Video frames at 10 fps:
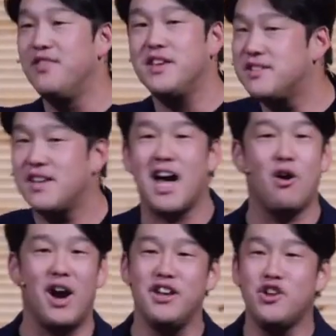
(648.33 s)
this is how
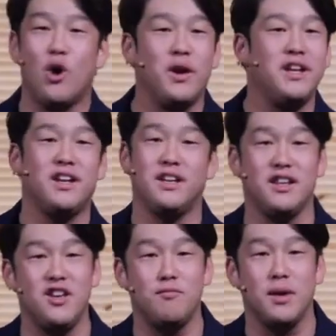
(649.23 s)
I know He didn't
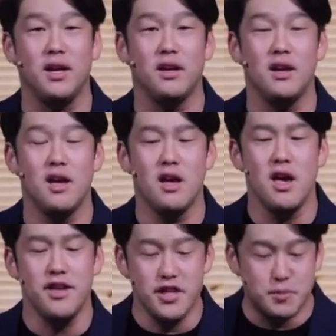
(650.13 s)
leave me.
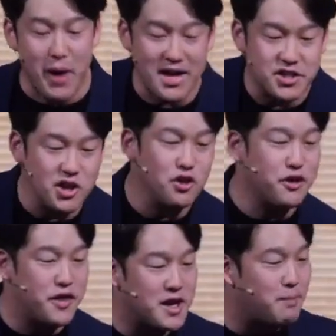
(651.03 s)
In this past year, you
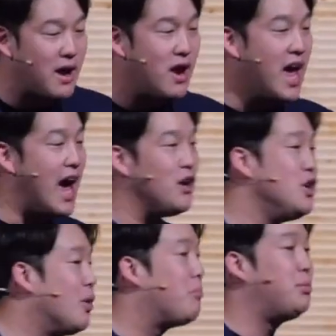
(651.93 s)
think about how you
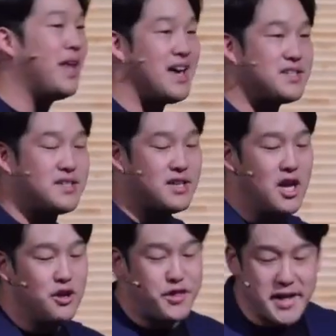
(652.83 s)
were blessed.
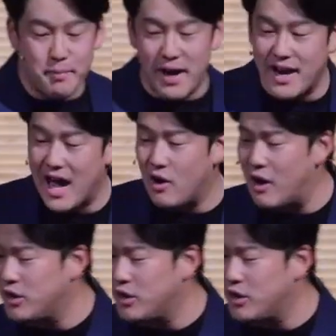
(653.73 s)
You think about how, how